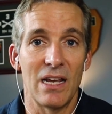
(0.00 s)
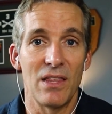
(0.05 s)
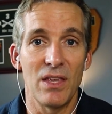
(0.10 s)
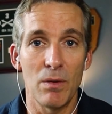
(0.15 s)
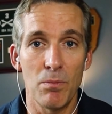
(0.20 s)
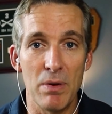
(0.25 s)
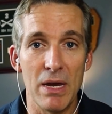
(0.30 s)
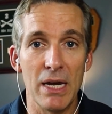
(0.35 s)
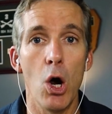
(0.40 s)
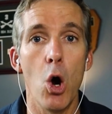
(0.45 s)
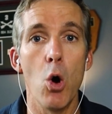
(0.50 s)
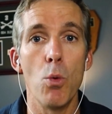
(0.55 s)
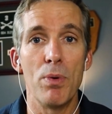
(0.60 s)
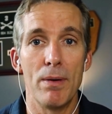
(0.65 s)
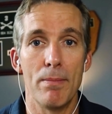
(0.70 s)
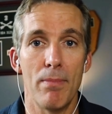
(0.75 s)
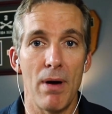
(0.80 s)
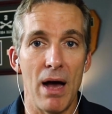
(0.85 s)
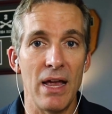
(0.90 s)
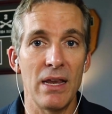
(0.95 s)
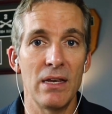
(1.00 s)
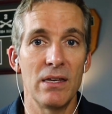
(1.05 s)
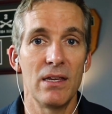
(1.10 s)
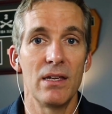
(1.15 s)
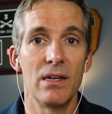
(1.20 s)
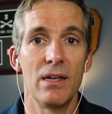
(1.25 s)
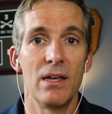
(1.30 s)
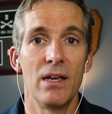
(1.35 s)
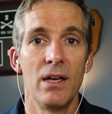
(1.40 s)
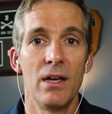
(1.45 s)
I think being
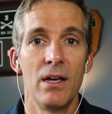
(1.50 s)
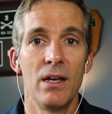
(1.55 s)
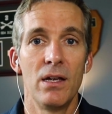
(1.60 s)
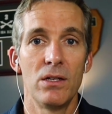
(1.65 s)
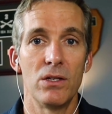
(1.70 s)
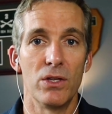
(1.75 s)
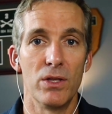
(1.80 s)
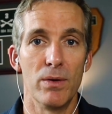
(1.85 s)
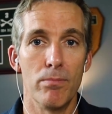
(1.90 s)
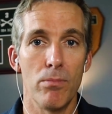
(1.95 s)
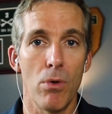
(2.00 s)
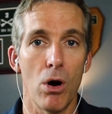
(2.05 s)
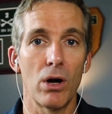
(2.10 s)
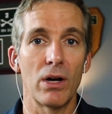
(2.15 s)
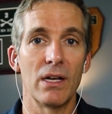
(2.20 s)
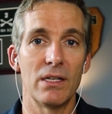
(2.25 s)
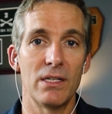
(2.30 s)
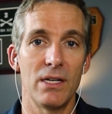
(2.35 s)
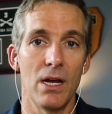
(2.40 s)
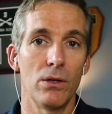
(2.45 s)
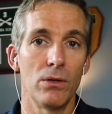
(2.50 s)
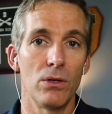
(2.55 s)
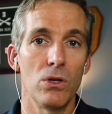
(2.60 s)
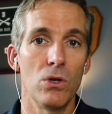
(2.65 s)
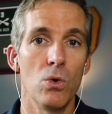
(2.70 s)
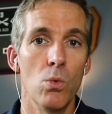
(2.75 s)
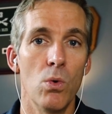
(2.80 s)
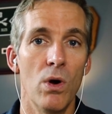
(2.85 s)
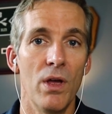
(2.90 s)
open-minded to the market telling you